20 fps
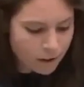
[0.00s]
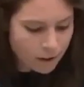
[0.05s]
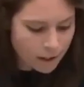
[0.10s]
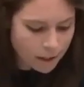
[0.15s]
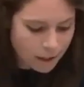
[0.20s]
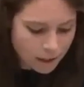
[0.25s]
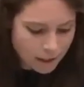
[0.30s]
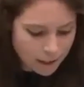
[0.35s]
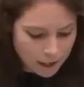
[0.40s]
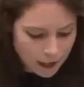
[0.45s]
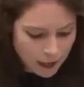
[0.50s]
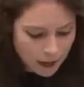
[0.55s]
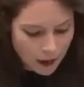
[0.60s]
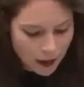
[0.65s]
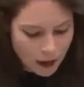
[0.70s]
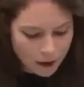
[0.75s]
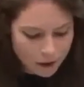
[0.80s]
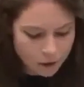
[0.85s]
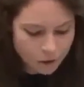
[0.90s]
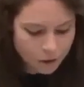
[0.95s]
To this day,
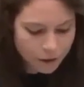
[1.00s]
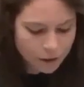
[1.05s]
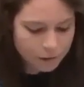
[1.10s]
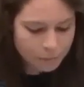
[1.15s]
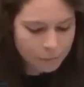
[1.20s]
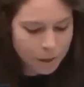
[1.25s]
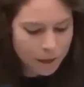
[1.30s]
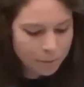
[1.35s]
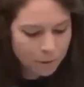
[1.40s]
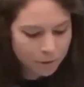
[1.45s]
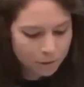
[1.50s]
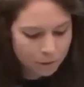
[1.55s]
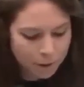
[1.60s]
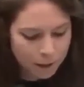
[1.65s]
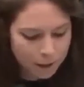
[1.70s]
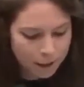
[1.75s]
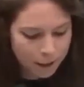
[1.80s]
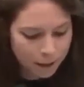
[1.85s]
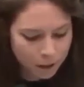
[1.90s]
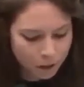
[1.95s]
hundreds of people from
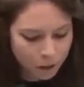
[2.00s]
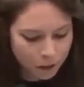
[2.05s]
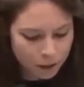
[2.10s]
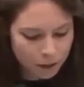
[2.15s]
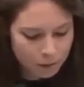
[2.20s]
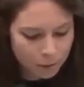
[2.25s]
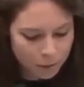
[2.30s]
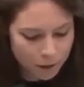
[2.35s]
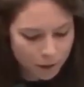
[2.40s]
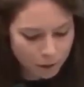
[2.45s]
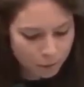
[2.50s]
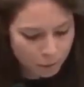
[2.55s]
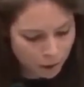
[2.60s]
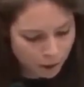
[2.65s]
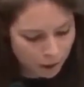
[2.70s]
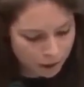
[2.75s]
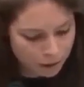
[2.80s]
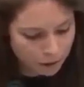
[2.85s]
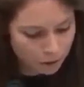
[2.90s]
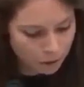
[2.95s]
the intelligence community
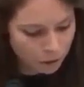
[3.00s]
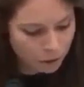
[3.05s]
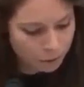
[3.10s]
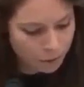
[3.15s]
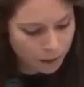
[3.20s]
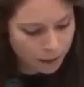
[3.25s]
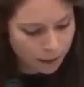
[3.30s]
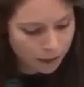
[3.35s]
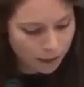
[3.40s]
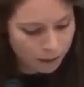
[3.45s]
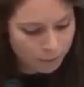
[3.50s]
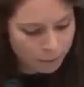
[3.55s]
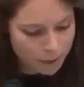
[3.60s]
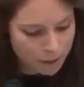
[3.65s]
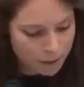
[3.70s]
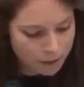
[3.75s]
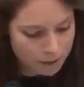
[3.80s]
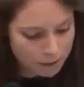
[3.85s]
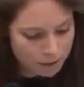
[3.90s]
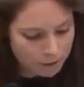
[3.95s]
work at social media
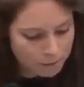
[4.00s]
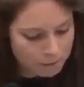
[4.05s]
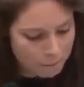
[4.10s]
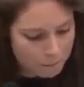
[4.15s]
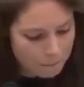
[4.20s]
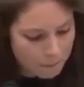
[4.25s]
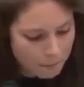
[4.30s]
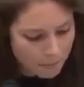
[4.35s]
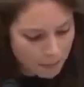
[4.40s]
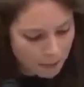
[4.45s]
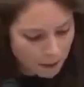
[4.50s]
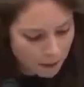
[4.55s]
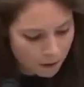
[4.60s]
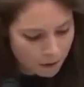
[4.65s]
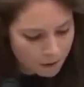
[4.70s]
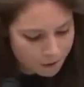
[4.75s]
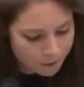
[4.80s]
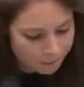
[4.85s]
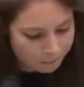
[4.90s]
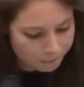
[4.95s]
companies.
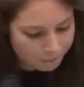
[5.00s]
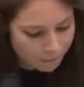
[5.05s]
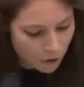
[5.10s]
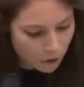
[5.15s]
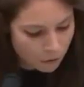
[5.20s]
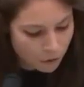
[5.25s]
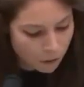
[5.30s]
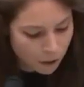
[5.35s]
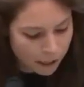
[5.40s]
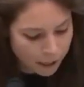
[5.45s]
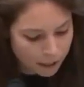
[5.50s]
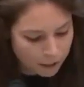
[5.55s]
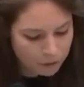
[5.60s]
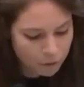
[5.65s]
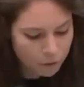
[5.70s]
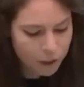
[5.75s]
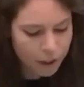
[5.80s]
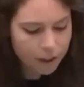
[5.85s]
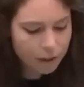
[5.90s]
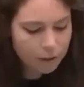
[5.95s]
Over the last
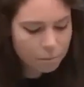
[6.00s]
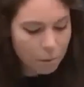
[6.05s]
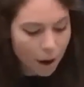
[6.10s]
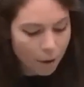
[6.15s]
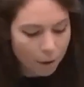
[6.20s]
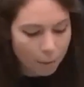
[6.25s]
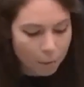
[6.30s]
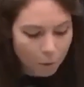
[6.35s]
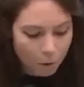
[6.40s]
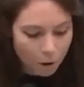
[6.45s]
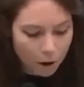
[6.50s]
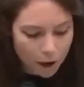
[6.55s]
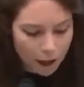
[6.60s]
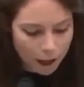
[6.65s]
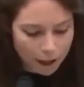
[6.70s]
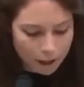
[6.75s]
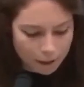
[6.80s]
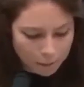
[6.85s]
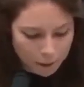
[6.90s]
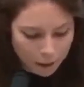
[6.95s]
few years, my
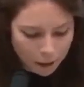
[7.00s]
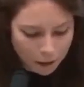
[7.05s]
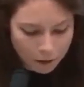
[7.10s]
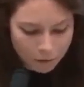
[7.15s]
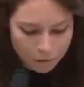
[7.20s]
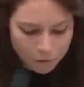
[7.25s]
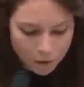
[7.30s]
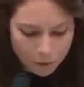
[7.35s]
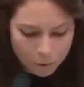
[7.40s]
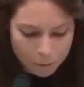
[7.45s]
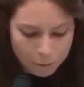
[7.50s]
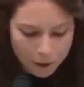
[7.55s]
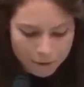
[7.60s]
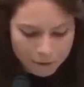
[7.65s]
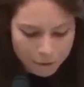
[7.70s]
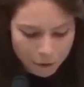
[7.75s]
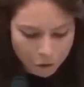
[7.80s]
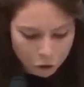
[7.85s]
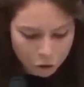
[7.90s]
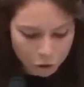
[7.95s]
reporting has been confirmed by
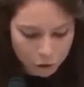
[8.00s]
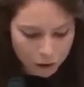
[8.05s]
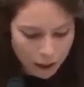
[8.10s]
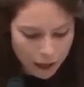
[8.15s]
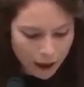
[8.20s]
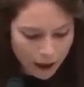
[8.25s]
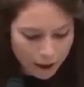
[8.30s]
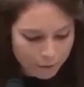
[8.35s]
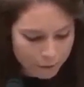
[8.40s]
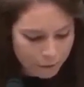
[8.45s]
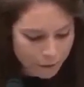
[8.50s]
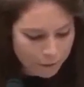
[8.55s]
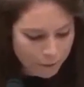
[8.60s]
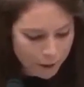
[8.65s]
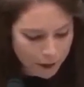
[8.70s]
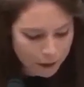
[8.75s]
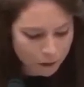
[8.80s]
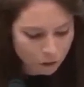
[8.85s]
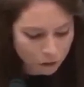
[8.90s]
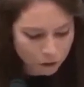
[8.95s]
virtually every
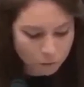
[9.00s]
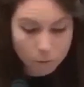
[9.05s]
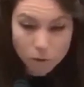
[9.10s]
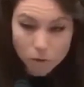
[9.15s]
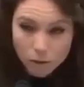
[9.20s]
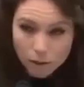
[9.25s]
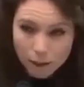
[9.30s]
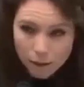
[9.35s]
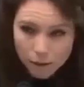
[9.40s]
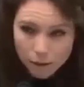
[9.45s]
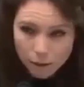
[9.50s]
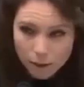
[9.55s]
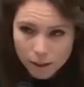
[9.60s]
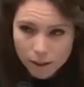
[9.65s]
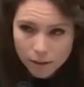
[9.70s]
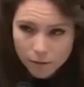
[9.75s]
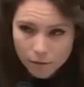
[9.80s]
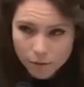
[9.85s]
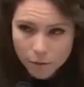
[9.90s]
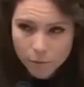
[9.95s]
mainstream news
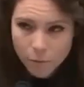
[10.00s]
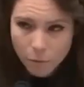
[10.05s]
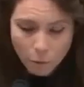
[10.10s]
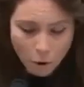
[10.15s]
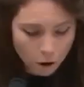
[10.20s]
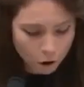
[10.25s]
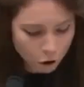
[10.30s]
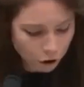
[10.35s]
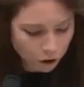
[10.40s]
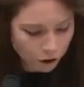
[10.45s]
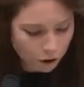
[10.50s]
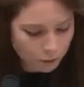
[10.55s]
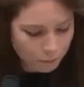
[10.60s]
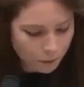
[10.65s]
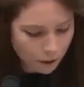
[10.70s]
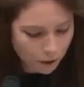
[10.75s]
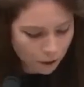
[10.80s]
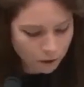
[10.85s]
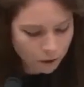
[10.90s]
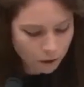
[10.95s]
outlet, from the Washington
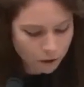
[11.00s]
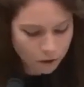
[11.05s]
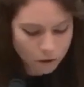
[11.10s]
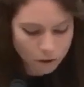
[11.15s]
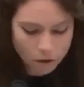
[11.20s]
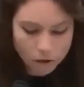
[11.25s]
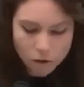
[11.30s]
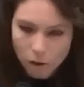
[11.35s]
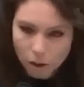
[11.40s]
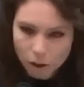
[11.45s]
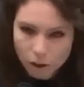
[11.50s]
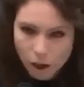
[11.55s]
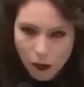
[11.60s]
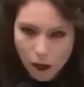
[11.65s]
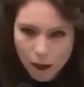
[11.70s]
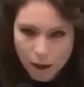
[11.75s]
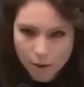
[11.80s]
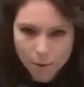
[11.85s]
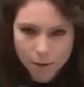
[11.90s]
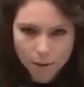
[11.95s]
Post to the New York
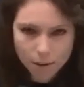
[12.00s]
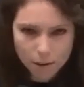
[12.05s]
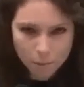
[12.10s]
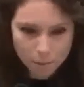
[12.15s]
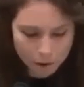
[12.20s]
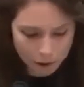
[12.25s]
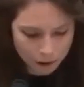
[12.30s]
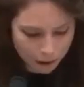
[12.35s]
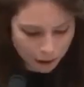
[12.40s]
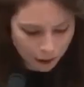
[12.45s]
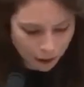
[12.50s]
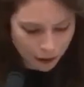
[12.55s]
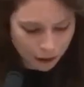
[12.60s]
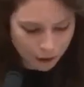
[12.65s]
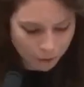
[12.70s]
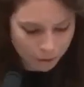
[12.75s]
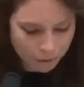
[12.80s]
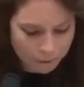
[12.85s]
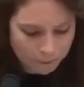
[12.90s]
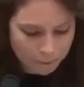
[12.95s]
Times to
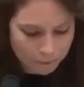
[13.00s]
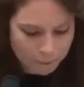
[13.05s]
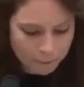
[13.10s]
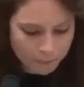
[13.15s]
Politico,